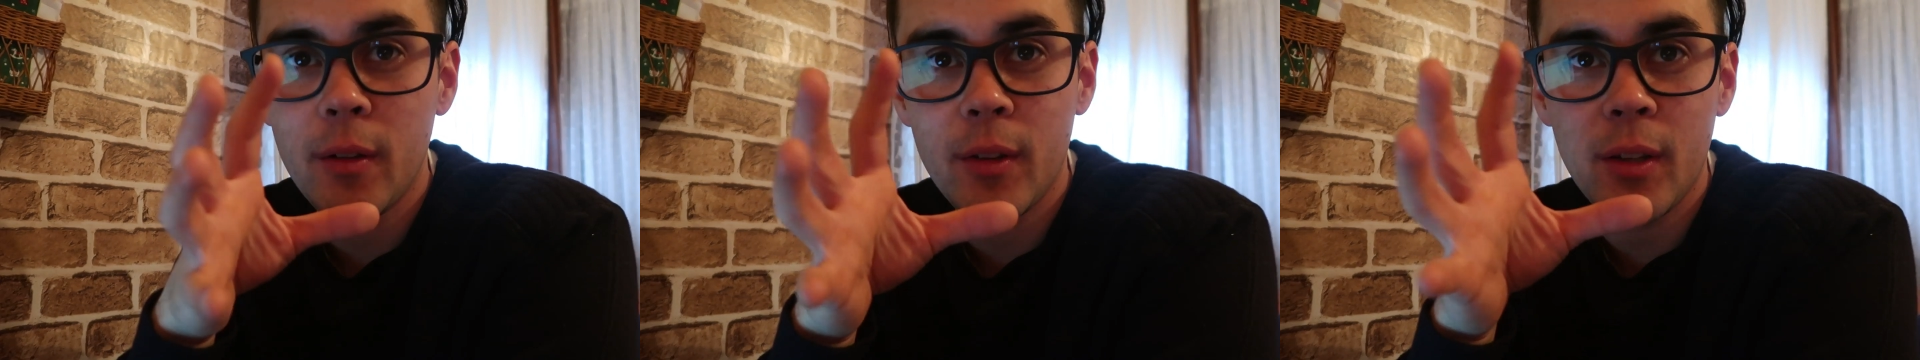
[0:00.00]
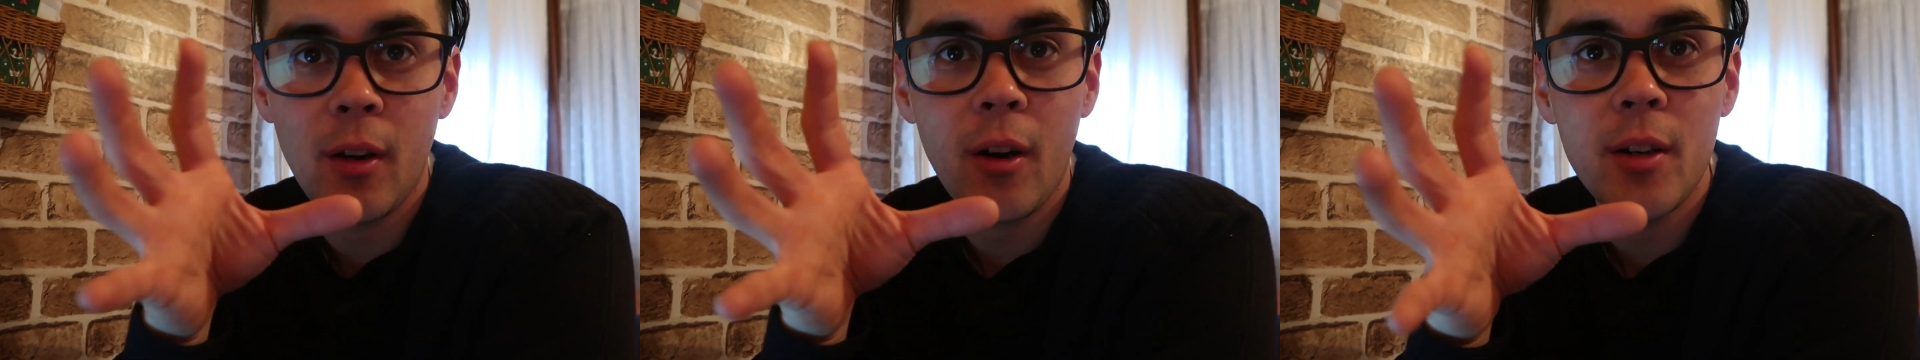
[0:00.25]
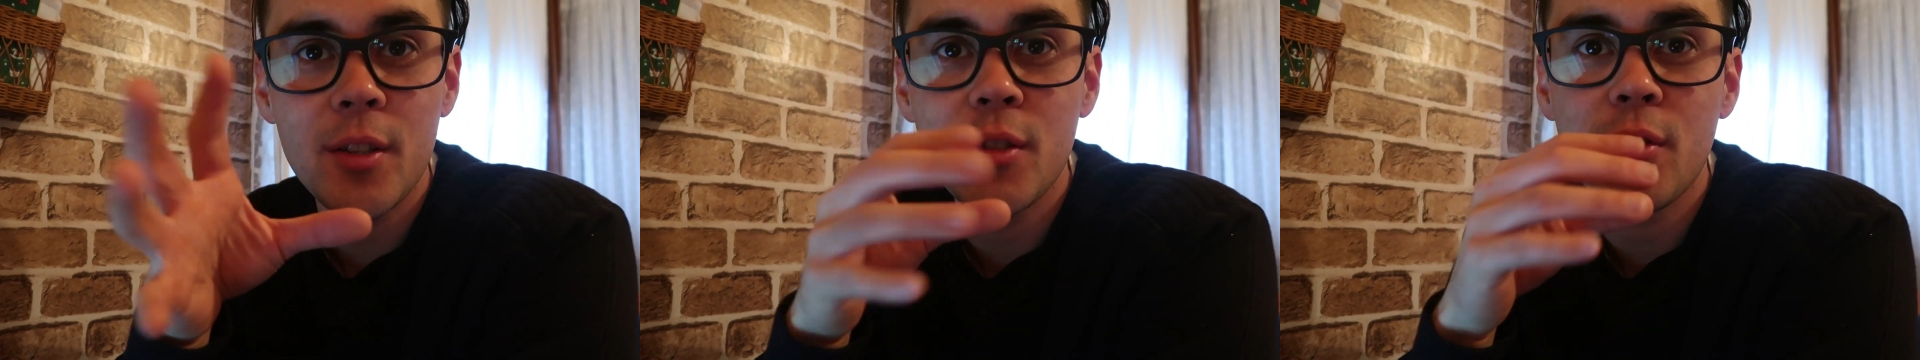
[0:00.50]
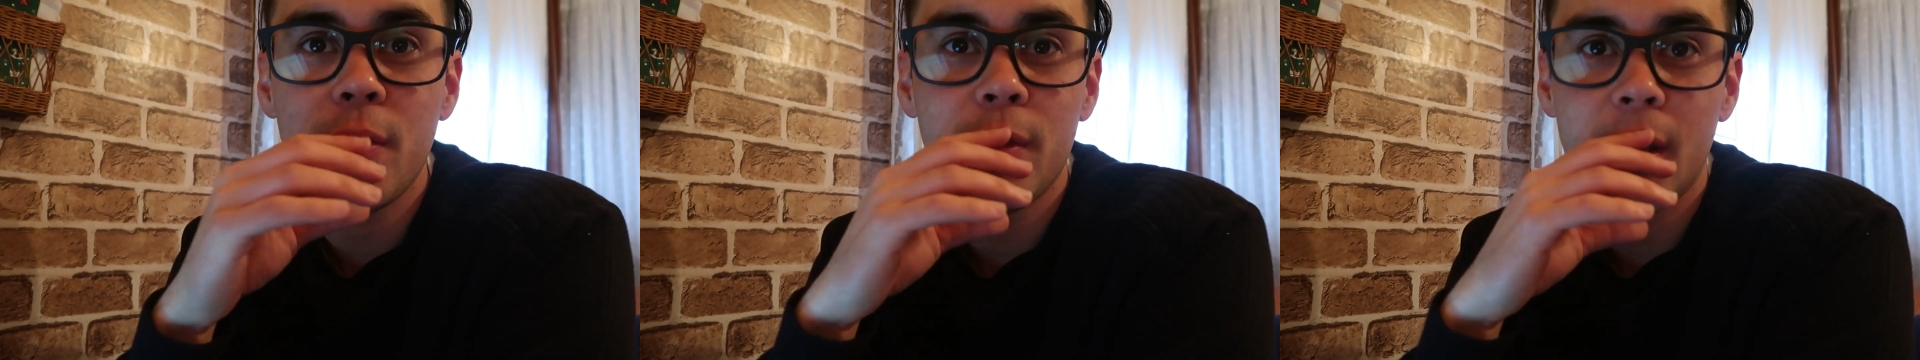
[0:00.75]
of the cars
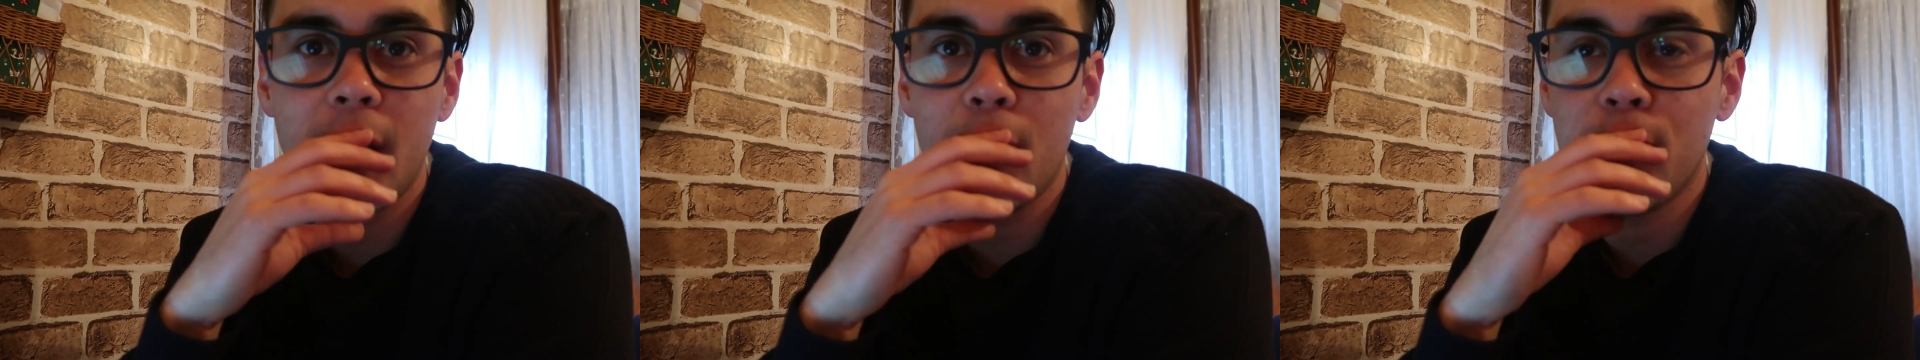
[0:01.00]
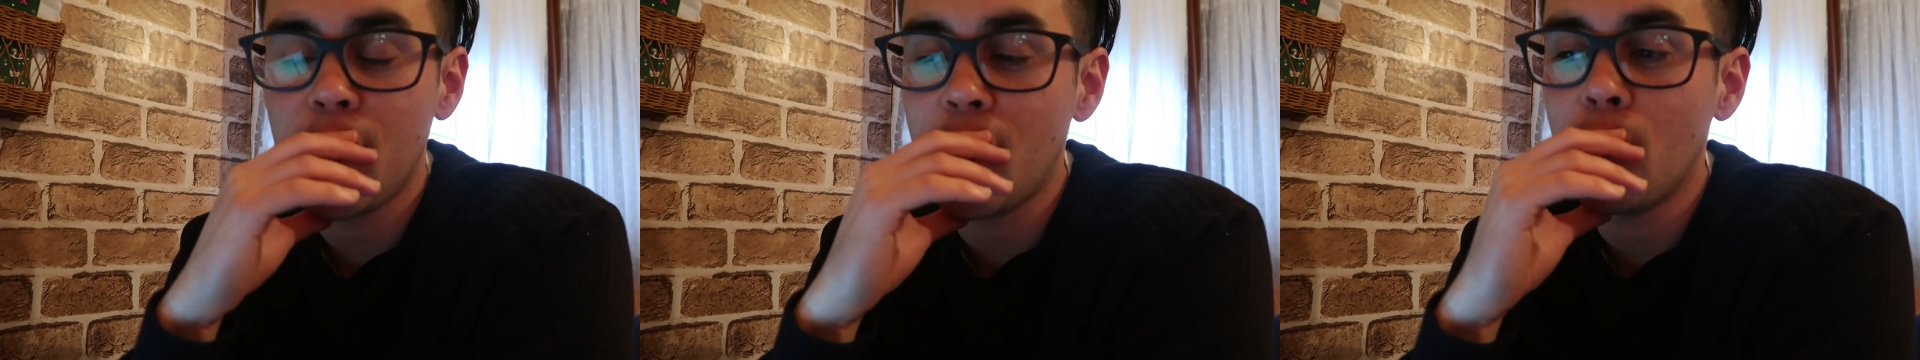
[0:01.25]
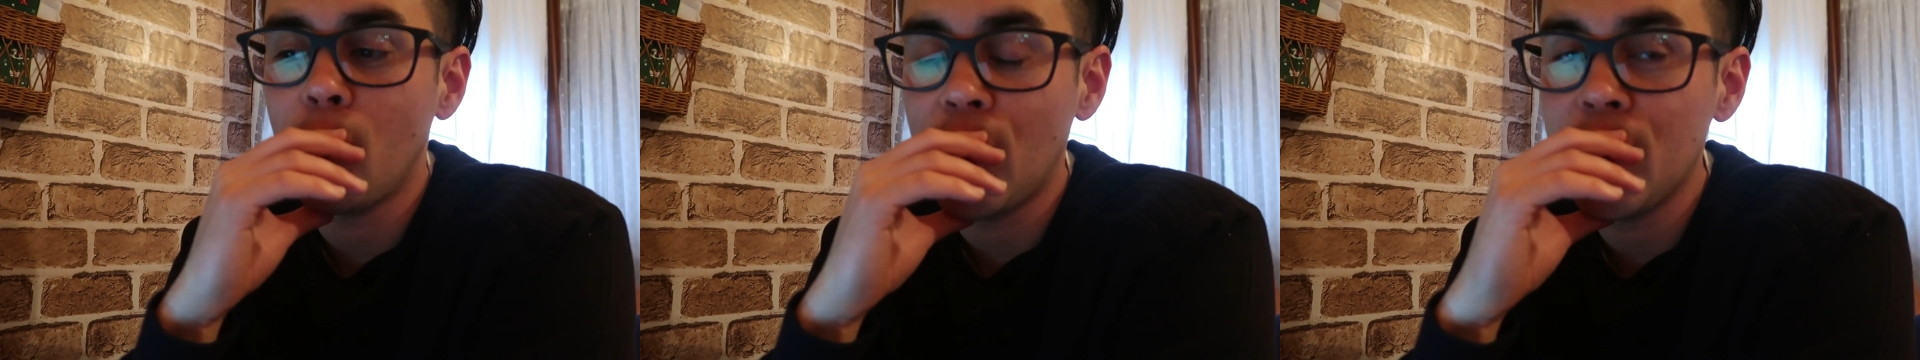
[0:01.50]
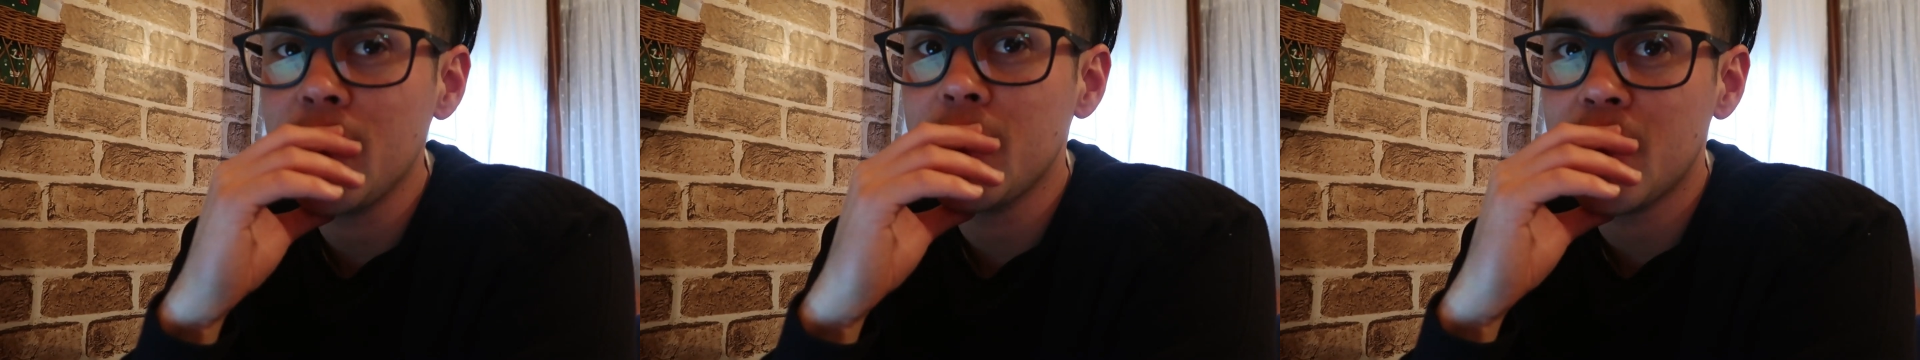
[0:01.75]
drifting out there
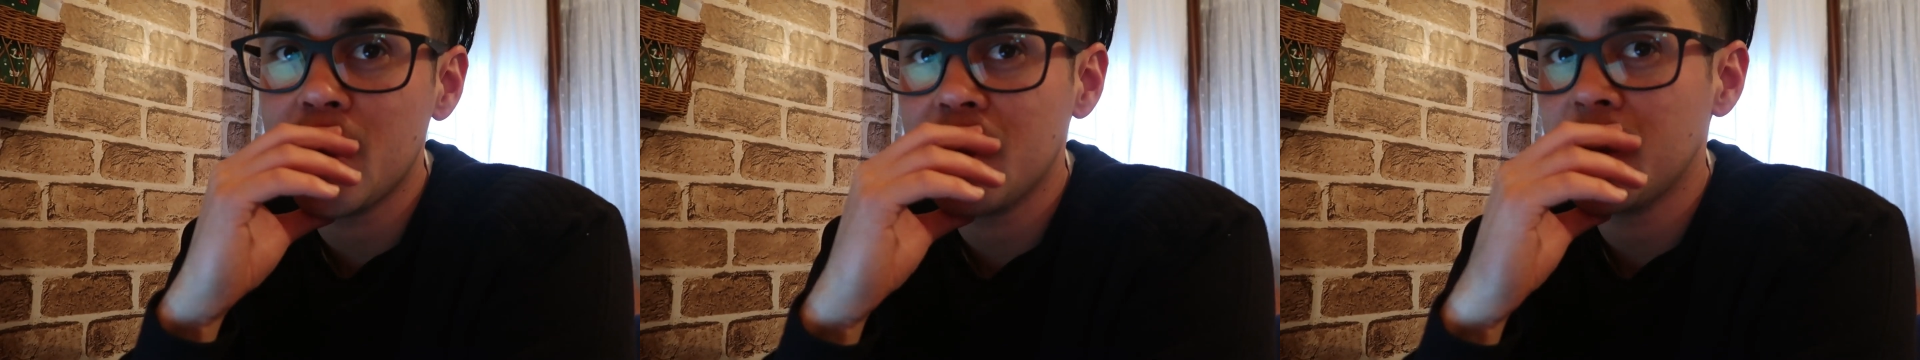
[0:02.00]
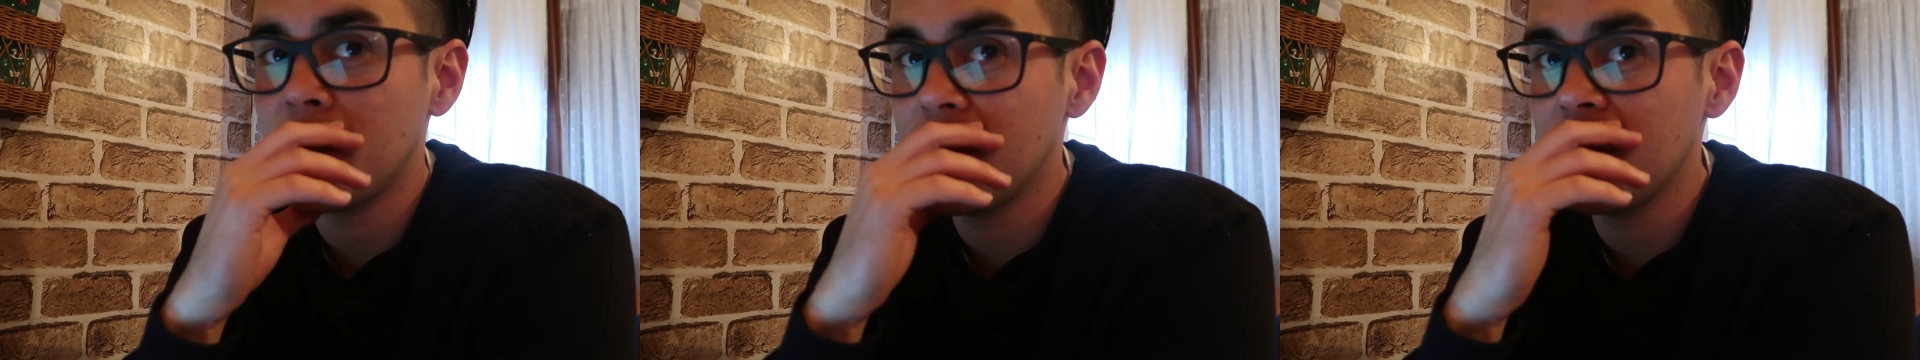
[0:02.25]
was